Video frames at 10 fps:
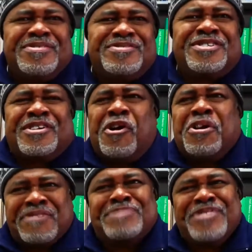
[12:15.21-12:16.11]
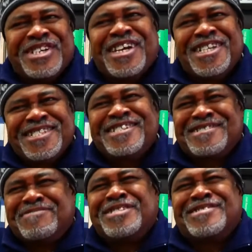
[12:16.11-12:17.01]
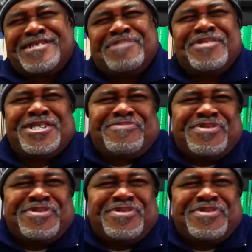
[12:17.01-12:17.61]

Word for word: Till all of us be together, that's something else.